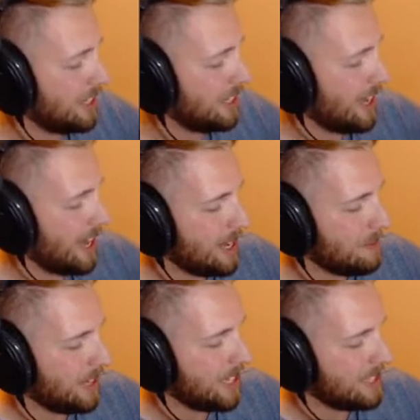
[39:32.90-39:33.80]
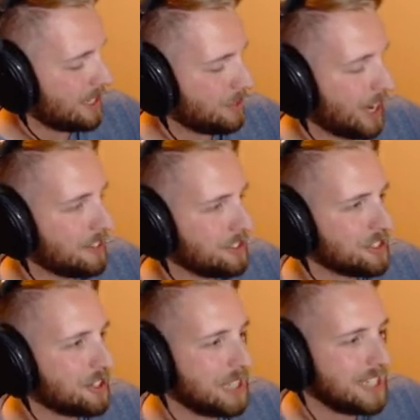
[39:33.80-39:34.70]
any place, I'd rather just go
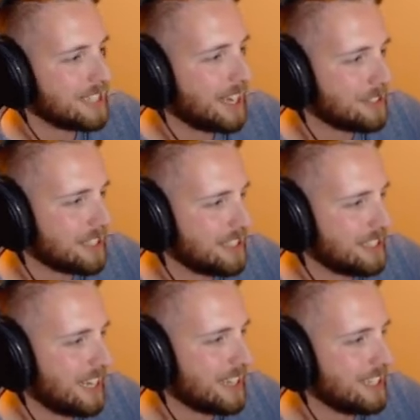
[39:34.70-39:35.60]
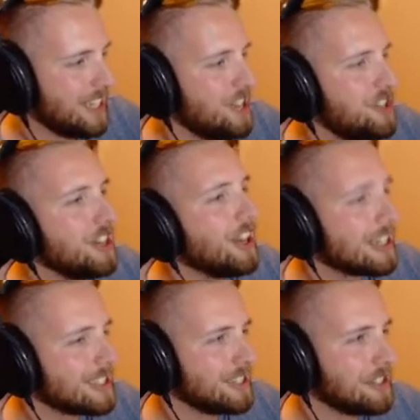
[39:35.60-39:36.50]
to his house because he's got the
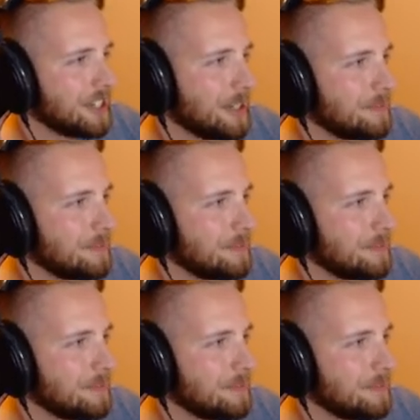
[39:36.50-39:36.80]
deluxe hookup.